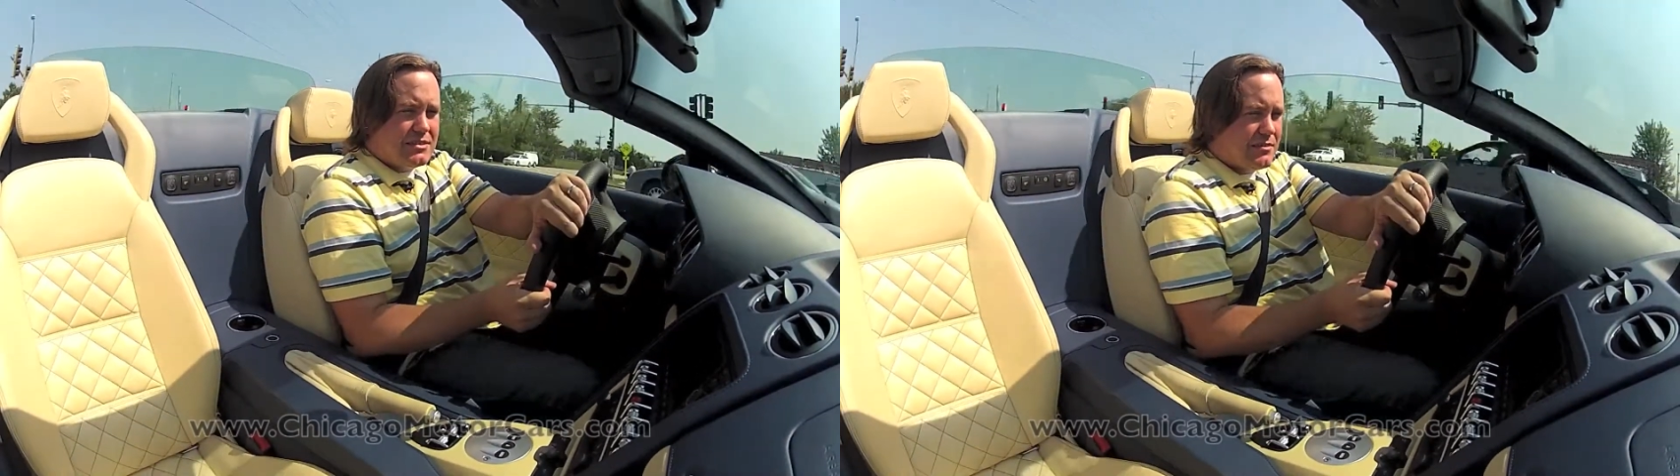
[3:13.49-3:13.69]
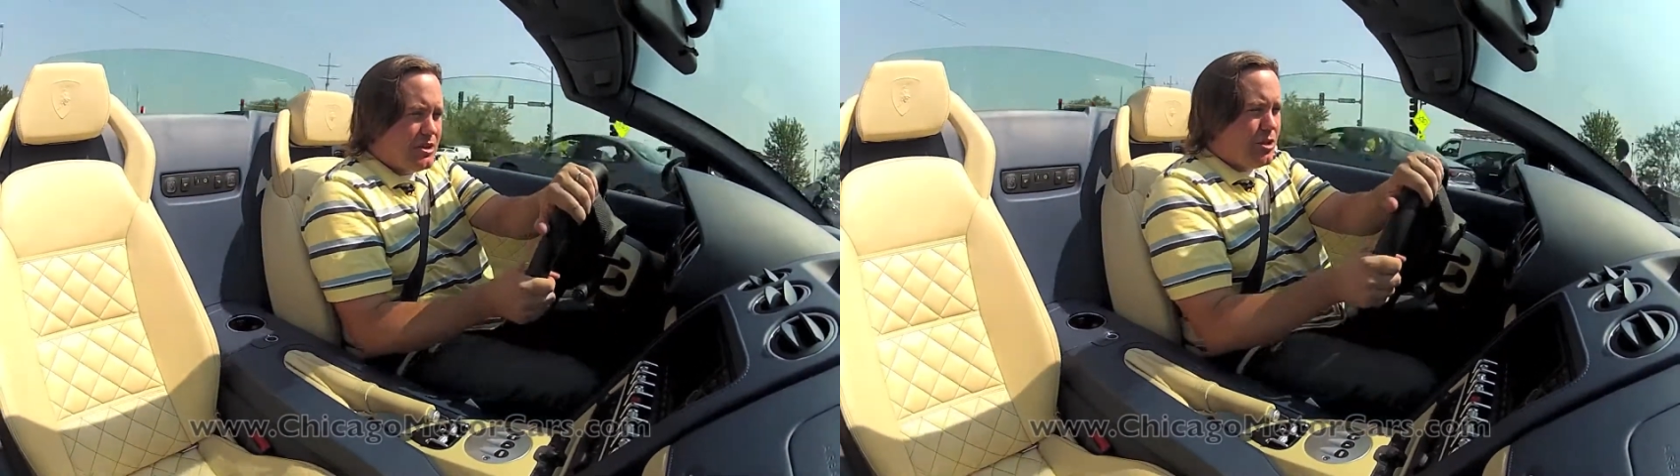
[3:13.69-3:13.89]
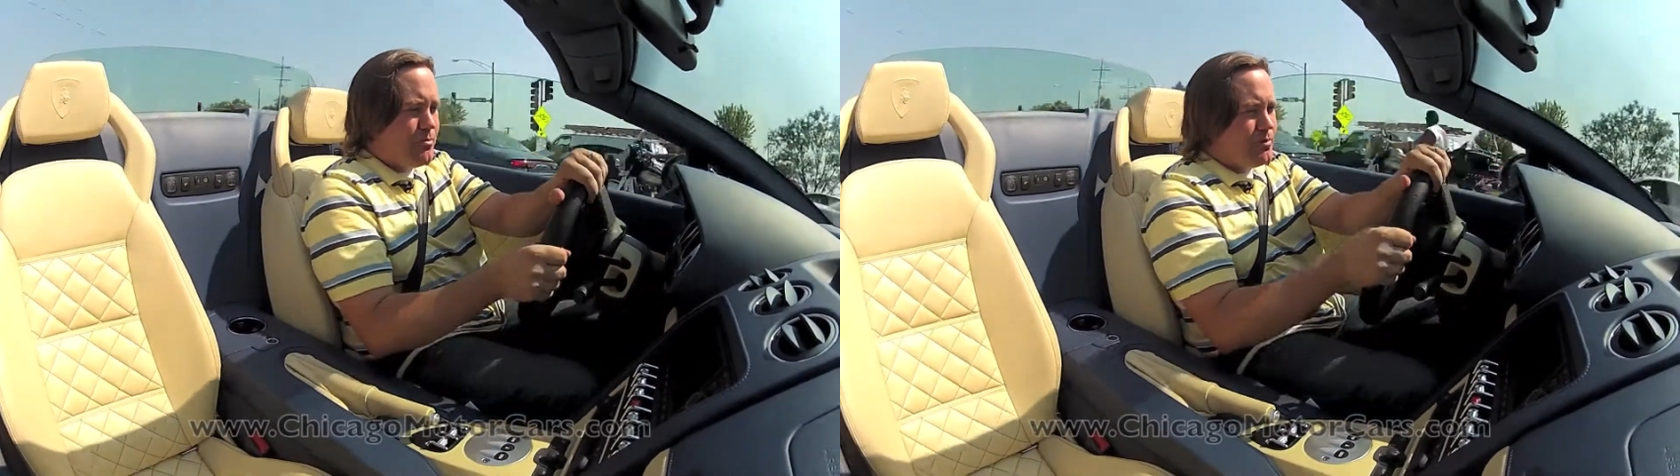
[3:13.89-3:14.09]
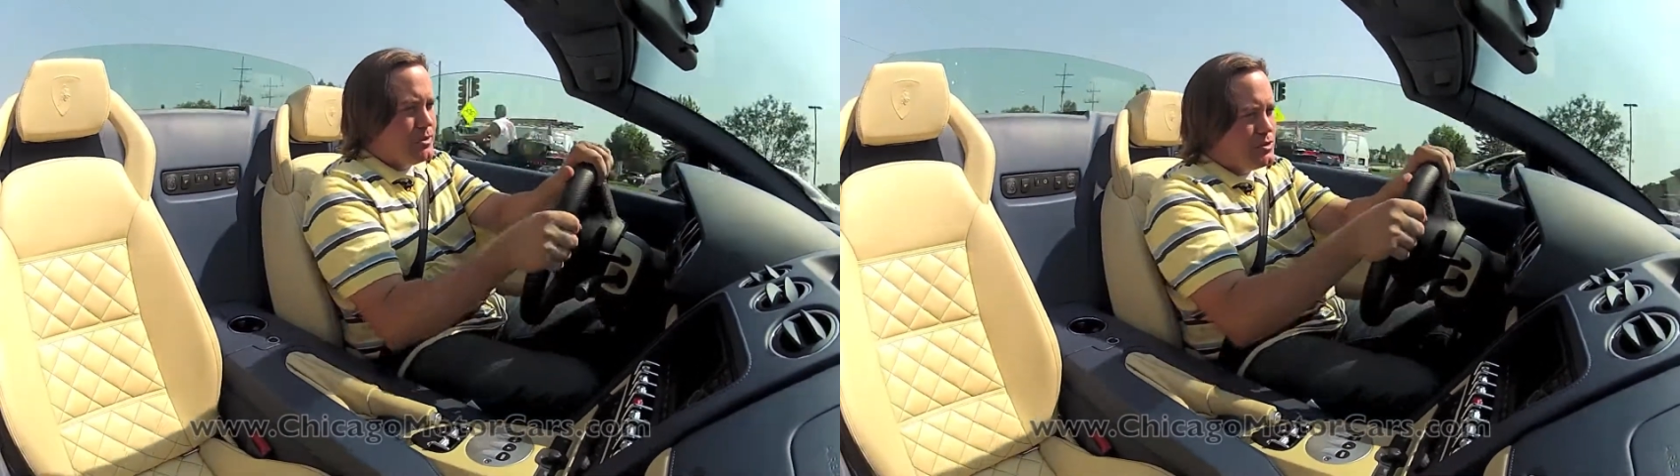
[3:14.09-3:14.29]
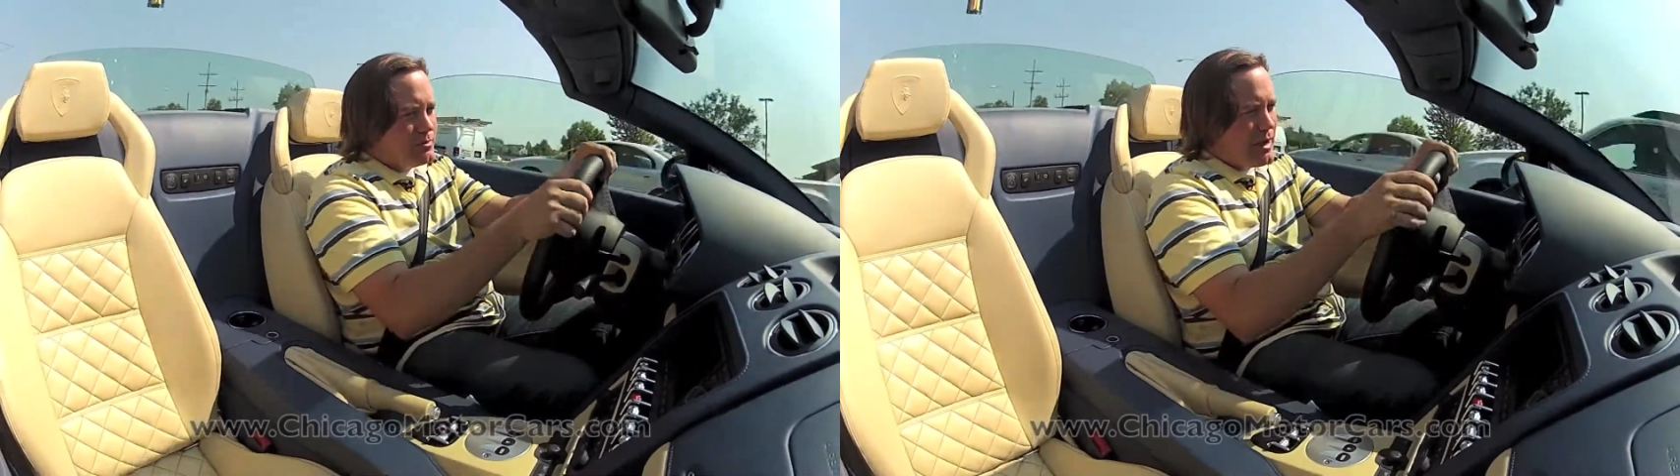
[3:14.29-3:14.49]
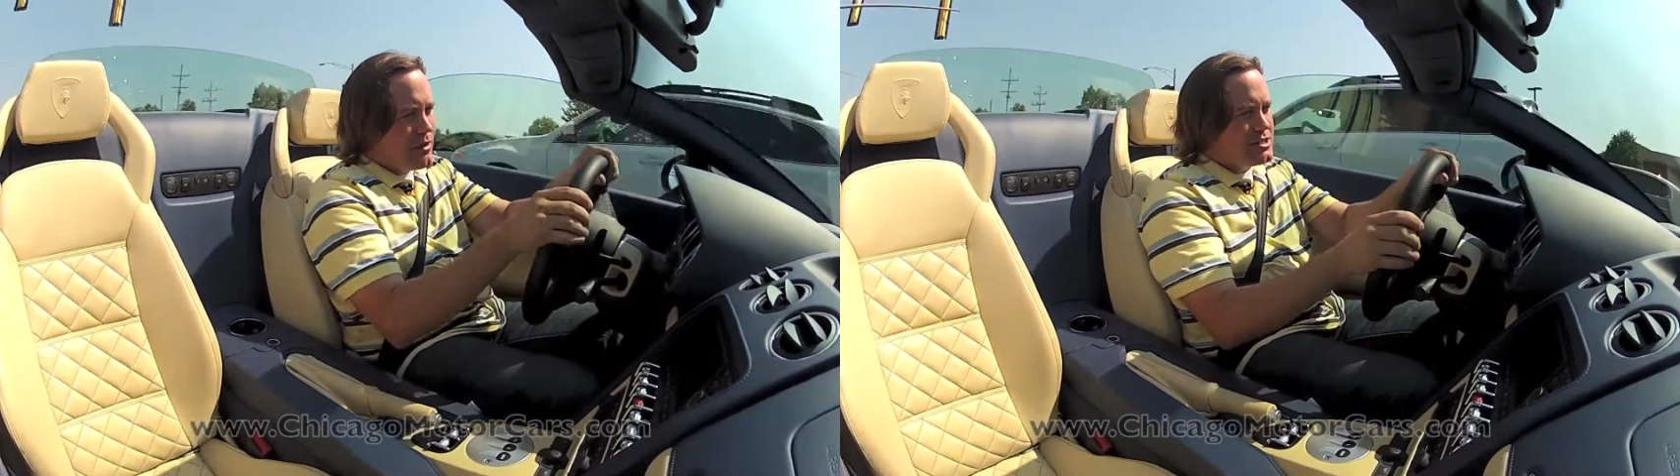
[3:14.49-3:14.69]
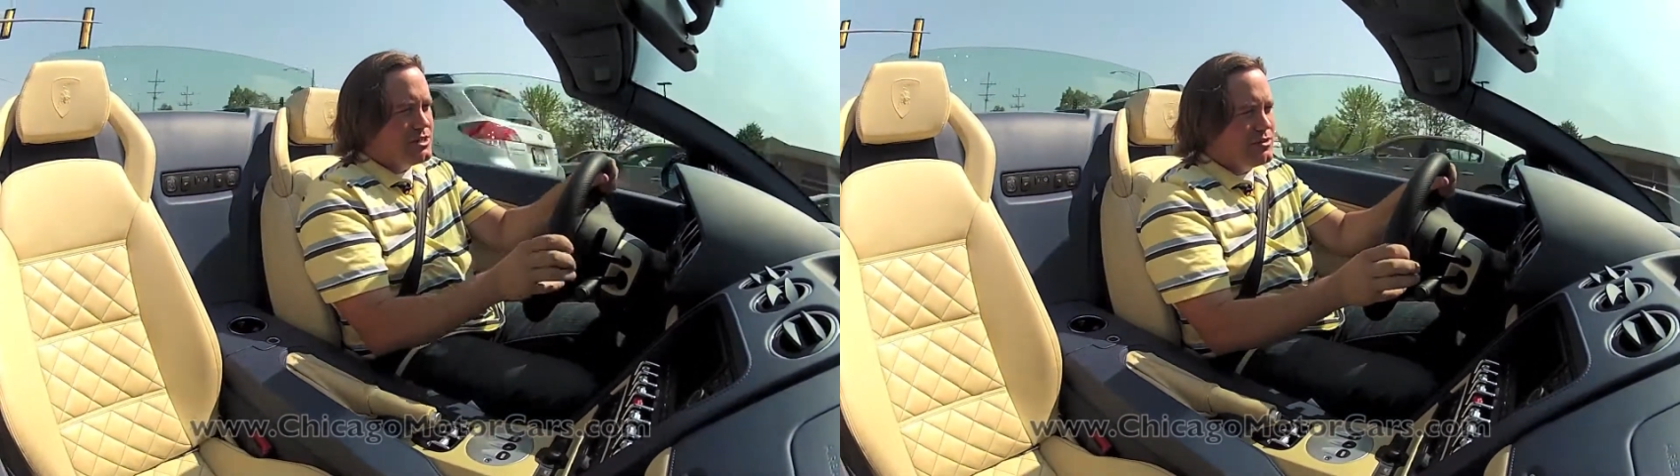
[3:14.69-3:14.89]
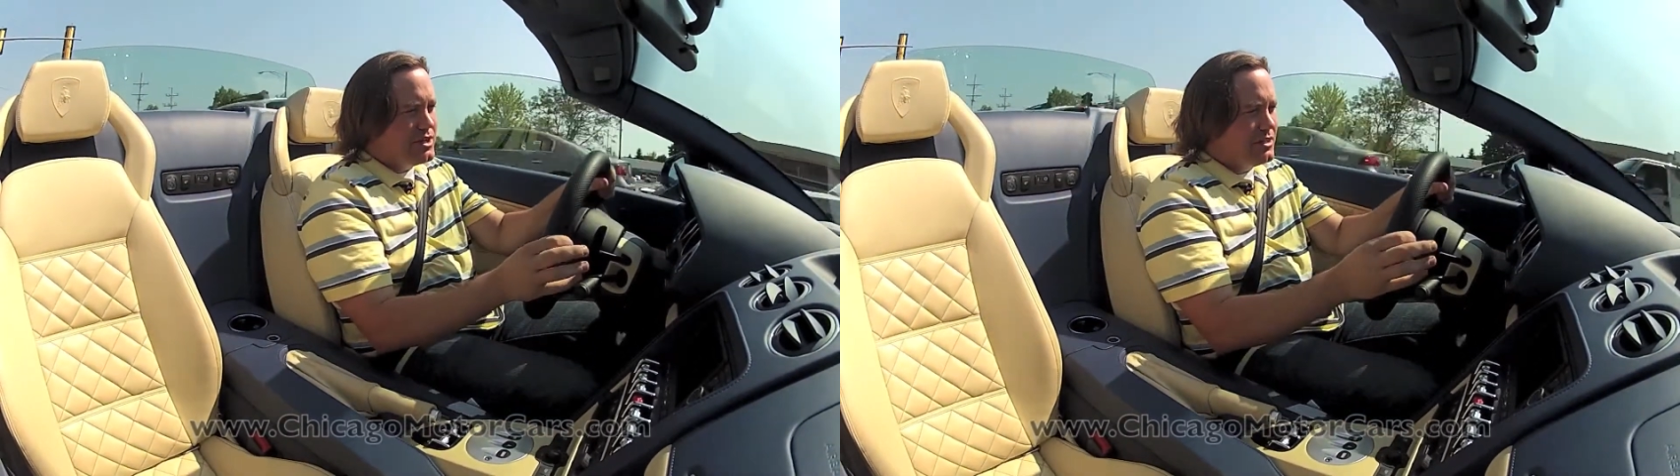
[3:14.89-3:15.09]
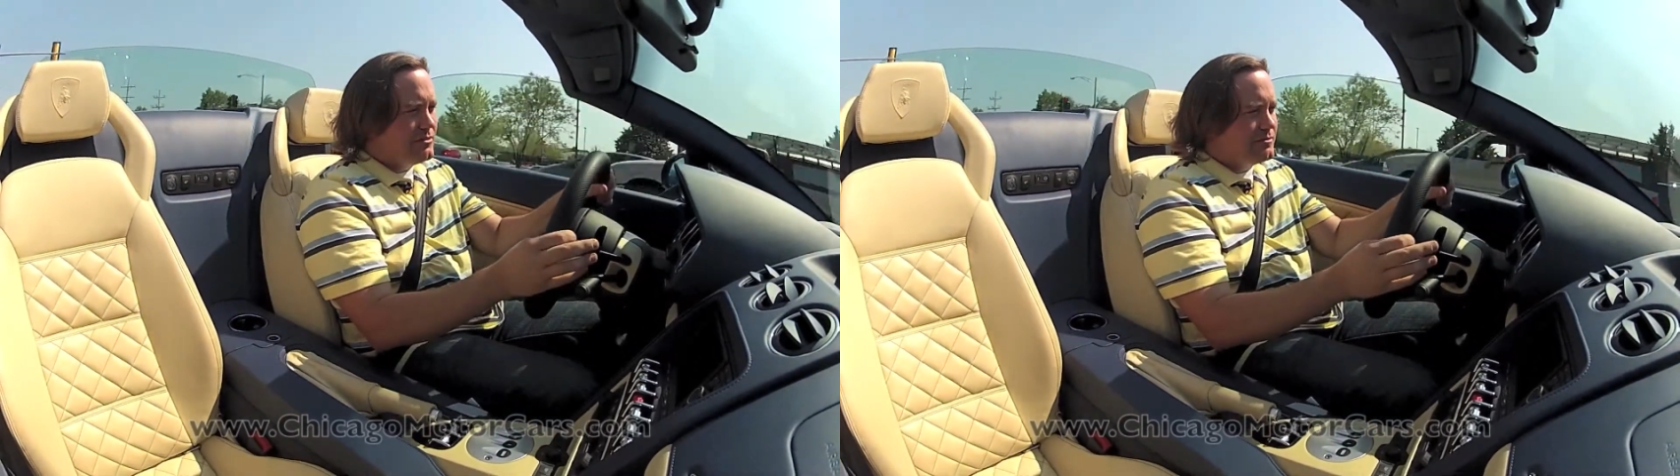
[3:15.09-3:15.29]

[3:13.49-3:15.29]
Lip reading: between the power steering and